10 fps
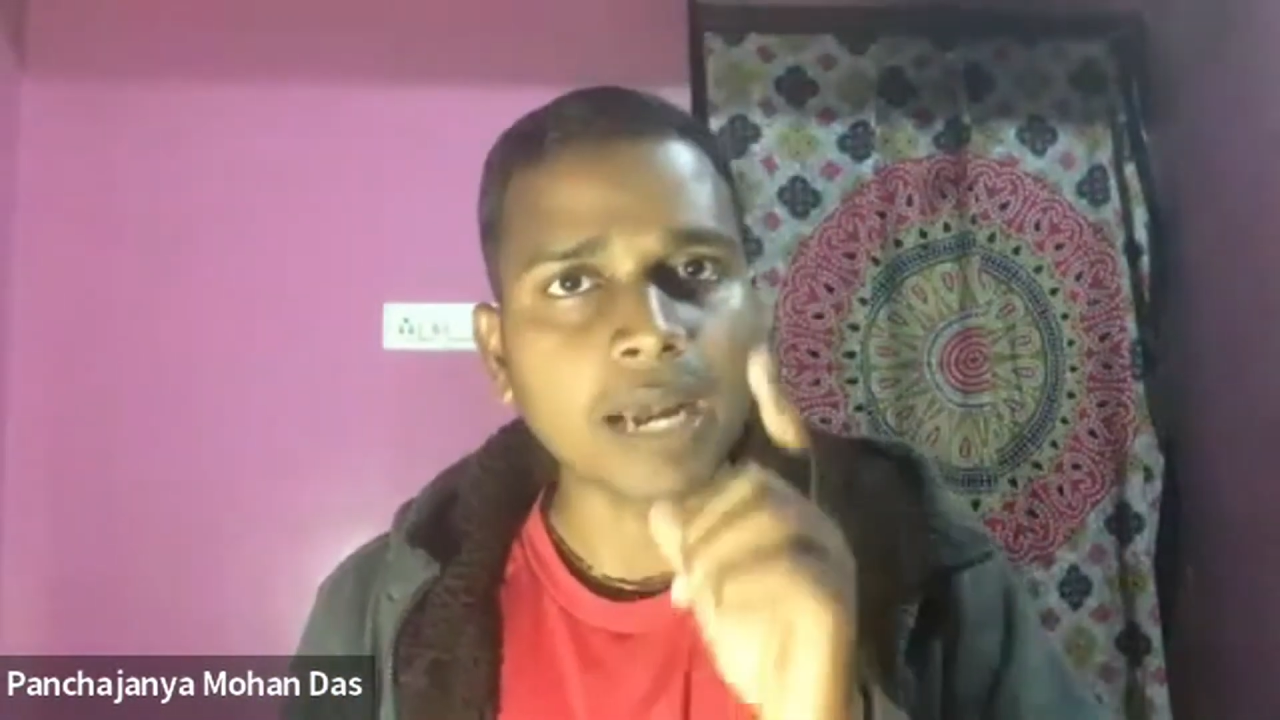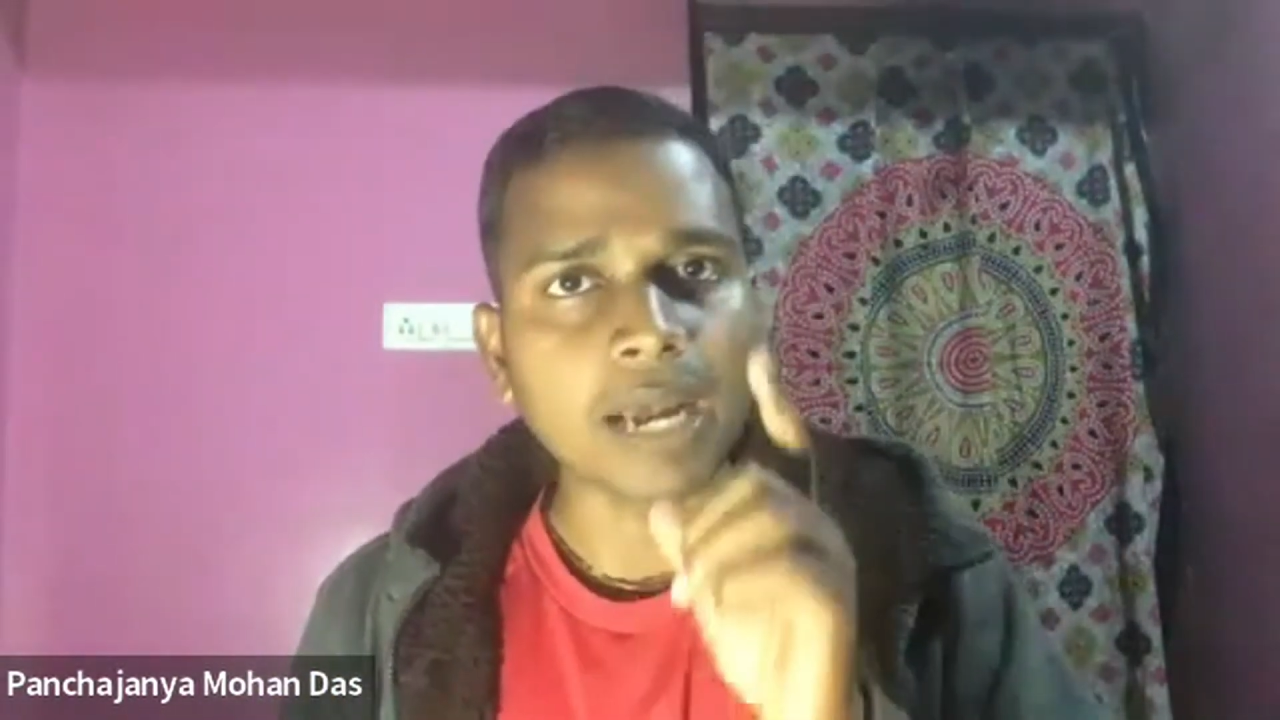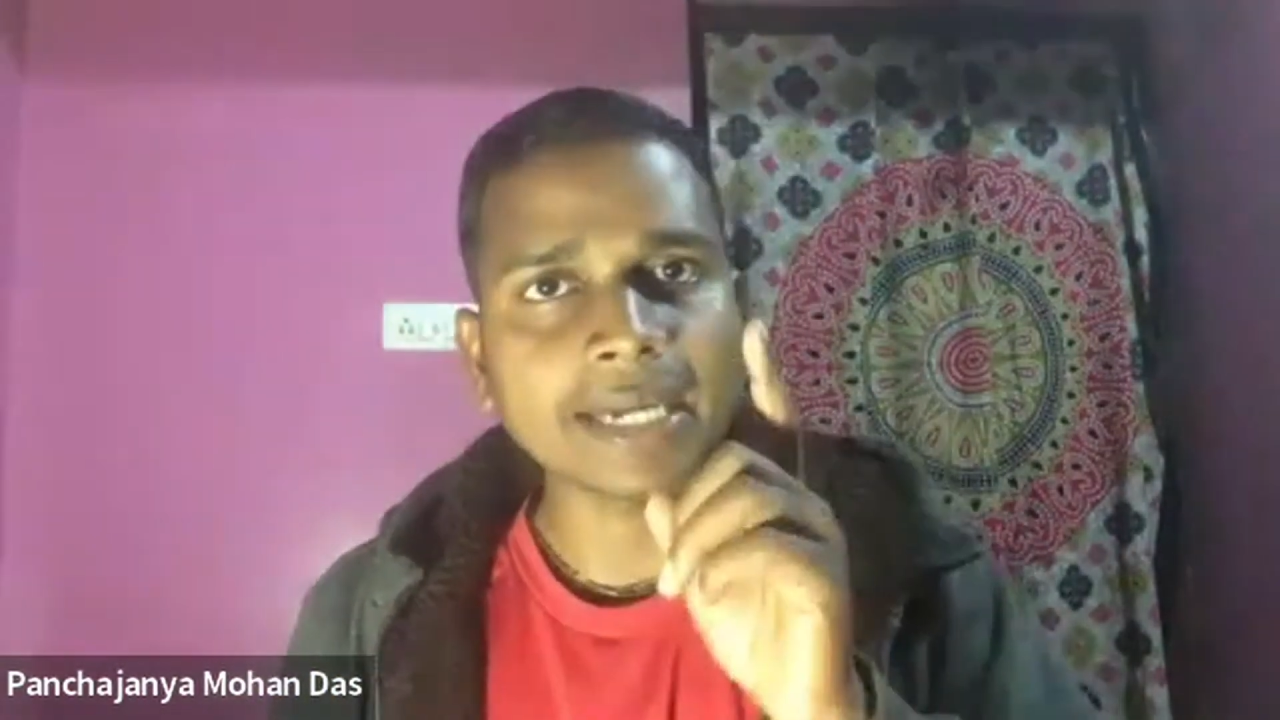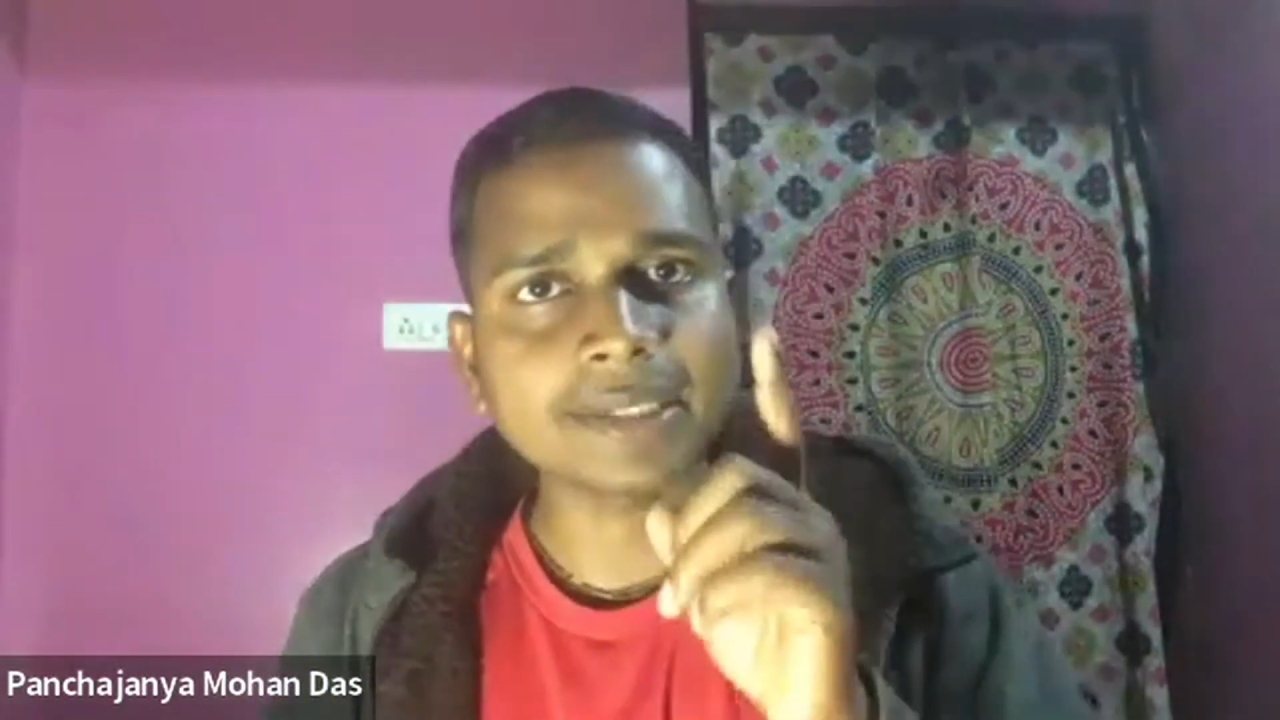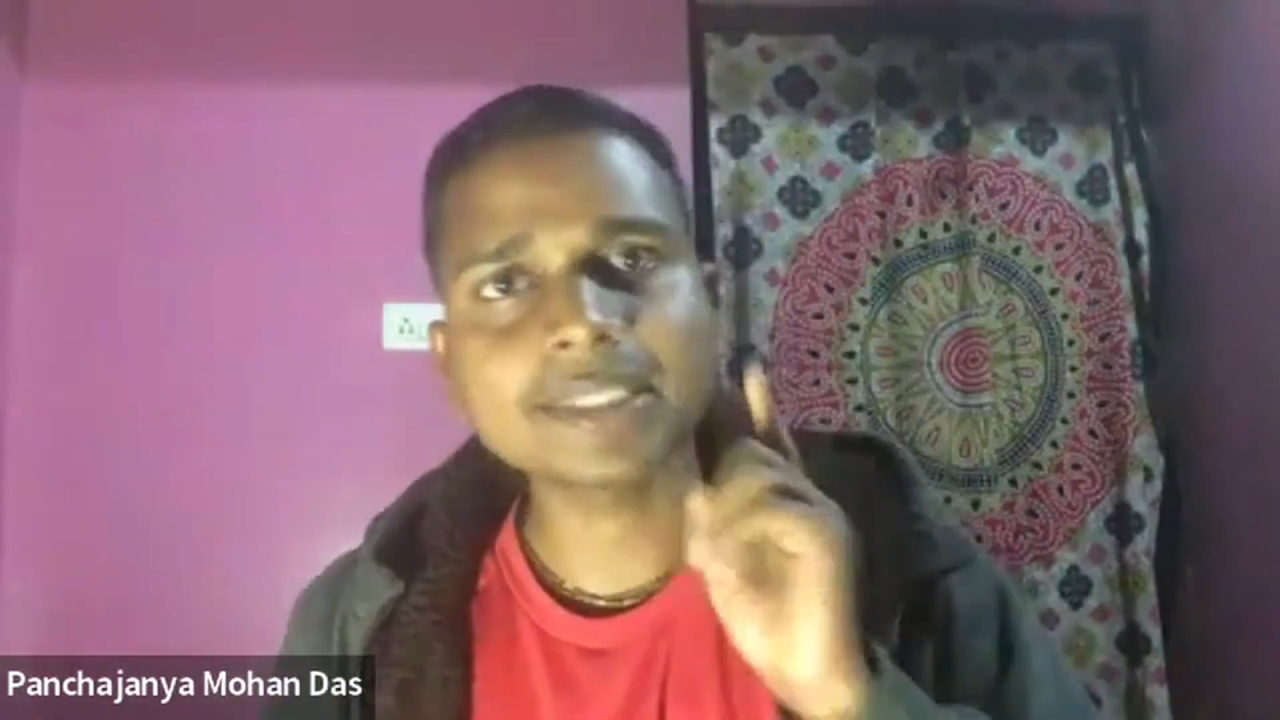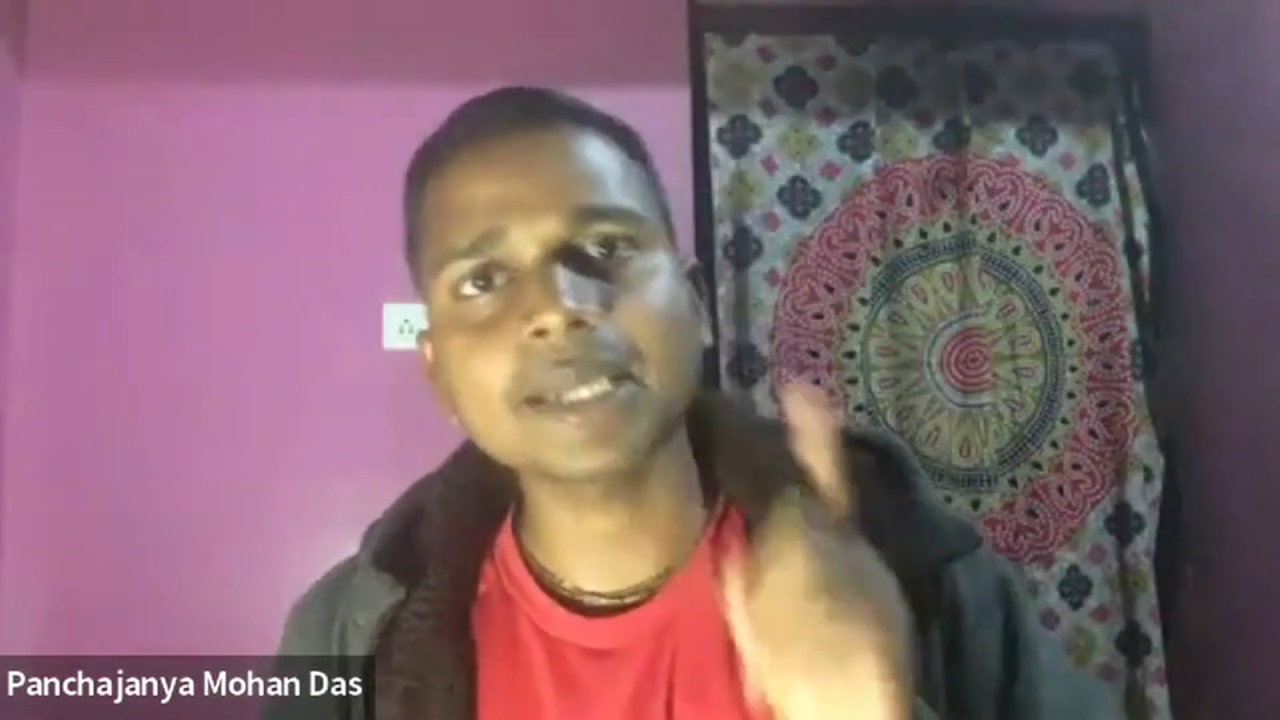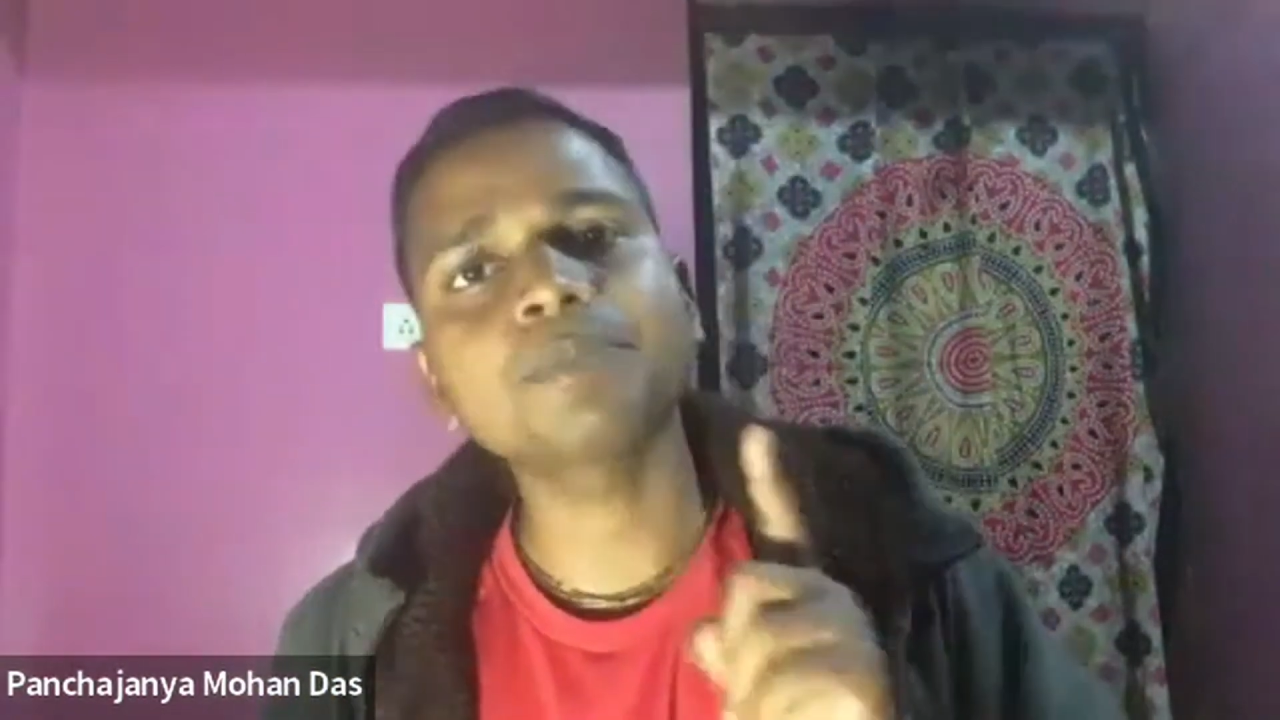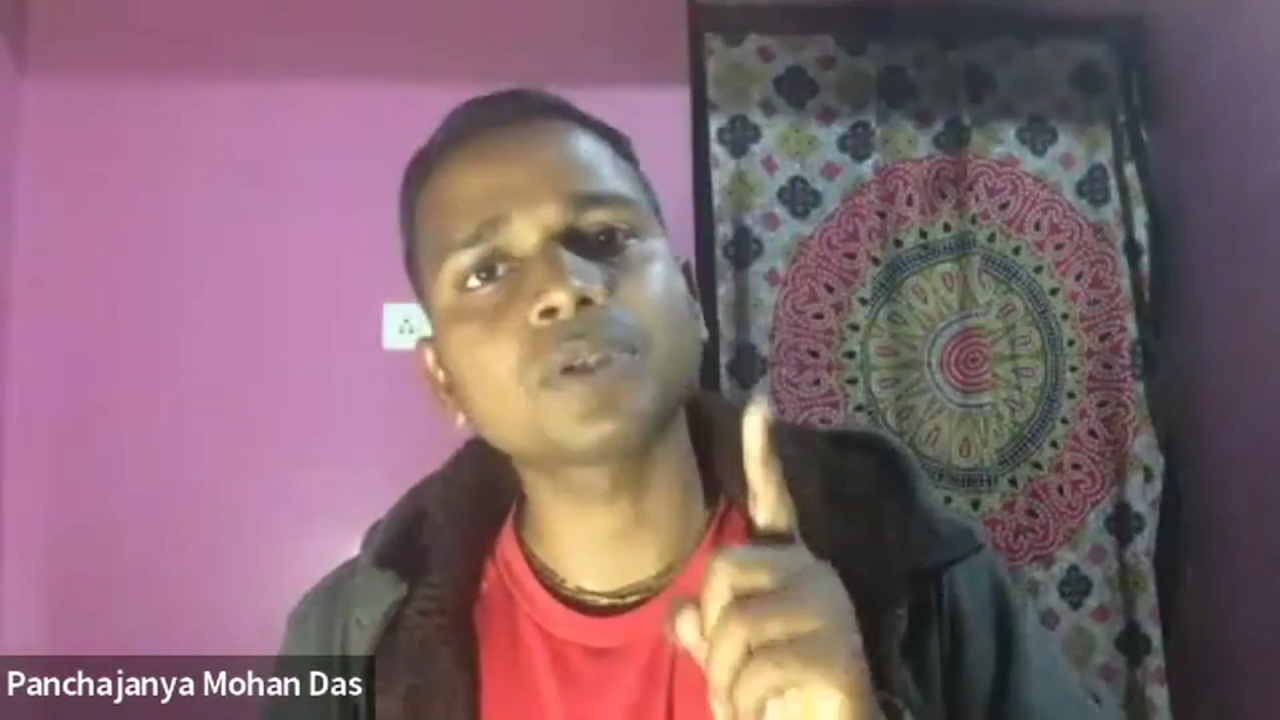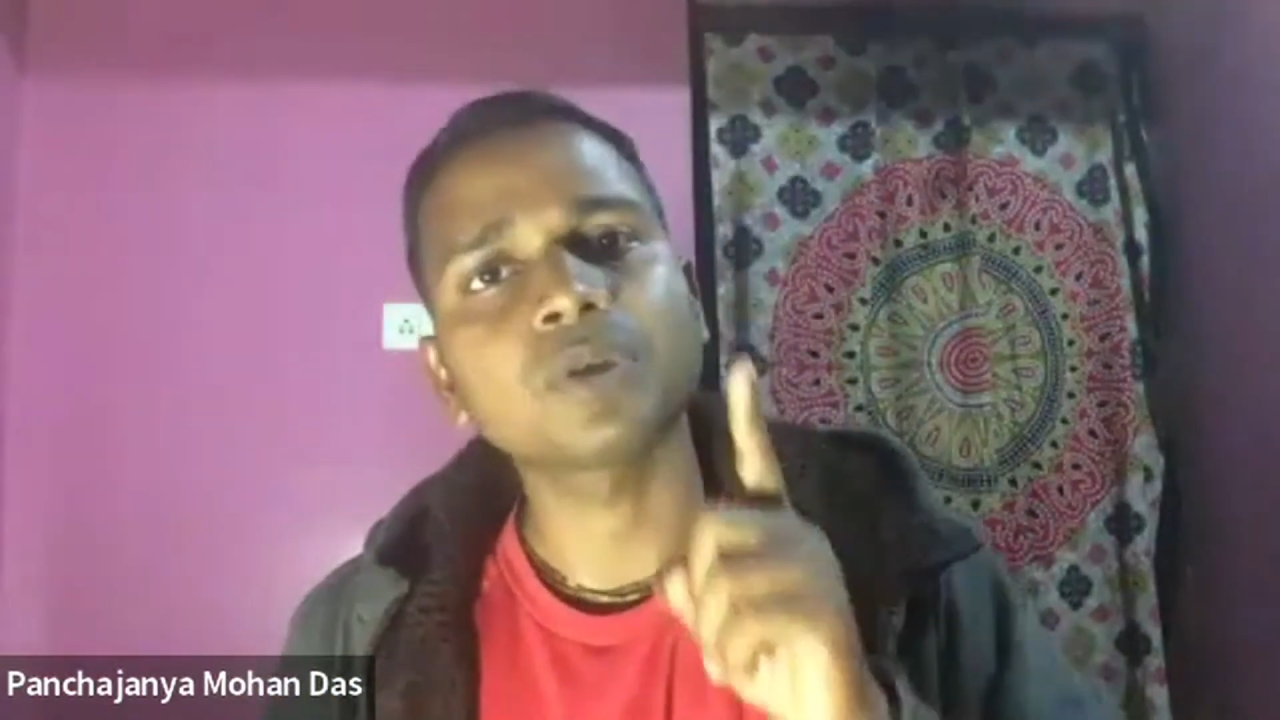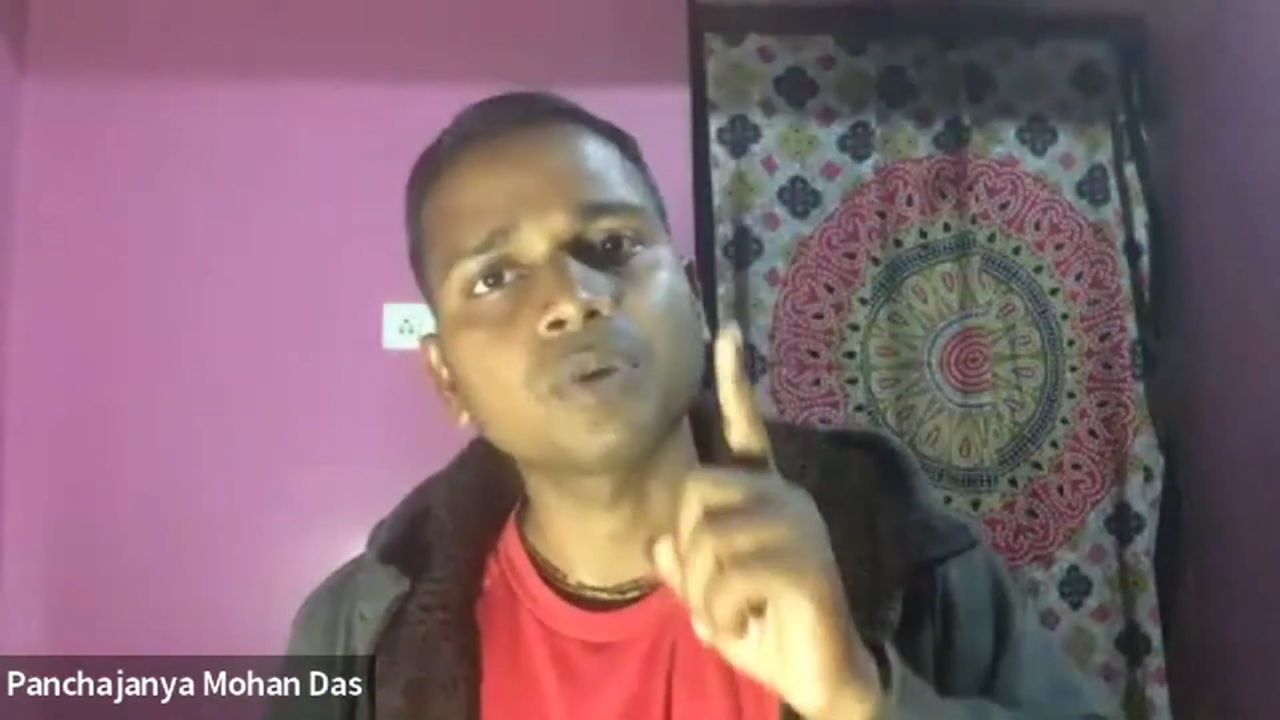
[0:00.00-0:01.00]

accept